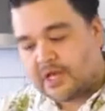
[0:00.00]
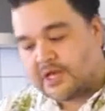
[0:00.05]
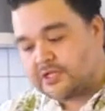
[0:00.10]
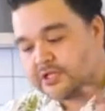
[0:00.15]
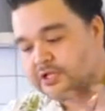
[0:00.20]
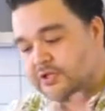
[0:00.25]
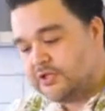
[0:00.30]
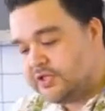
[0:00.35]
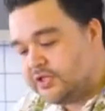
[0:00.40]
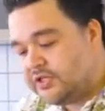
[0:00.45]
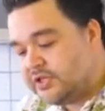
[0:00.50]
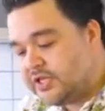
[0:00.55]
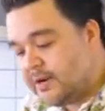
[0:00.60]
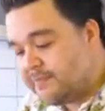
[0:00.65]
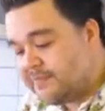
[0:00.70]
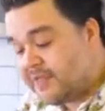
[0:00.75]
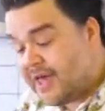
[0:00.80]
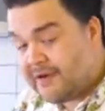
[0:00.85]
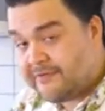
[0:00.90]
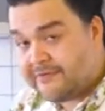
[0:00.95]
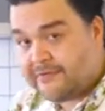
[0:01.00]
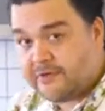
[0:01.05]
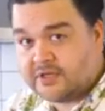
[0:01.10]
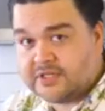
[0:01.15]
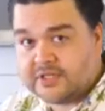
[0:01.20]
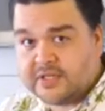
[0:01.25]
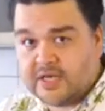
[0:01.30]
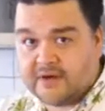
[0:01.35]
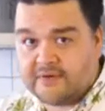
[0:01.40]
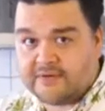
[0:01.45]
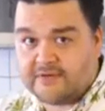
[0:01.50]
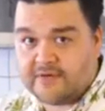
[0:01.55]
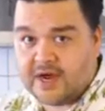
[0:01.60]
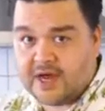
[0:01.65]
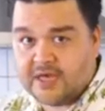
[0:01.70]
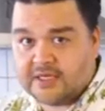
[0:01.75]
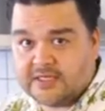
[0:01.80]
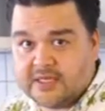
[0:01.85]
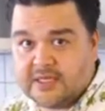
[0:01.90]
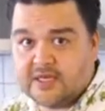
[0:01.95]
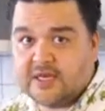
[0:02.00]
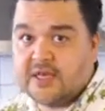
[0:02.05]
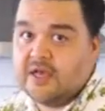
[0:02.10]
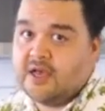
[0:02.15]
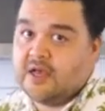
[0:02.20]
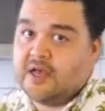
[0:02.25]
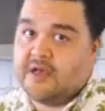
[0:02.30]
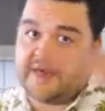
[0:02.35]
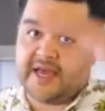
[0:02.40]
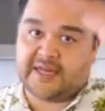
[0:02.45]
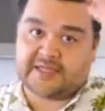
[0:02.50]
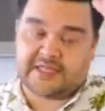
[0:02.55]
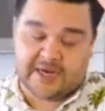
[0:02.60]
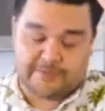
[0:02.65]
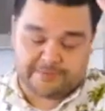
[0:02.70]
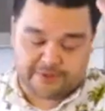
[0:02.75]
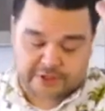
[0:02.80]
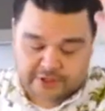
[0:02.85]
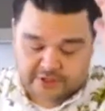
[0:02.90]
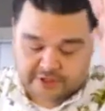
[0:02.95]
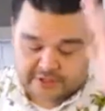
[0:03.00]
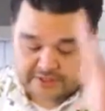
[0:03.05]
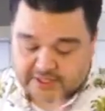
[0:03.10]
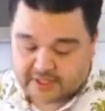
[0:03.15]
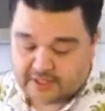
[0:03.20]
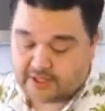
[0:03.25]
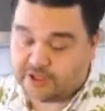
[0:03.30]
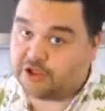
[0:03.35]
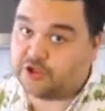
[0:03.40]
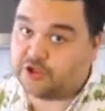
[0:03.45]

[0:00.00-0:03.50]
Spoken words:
as soon as you dump that first thing of fries in, that temperature is gonna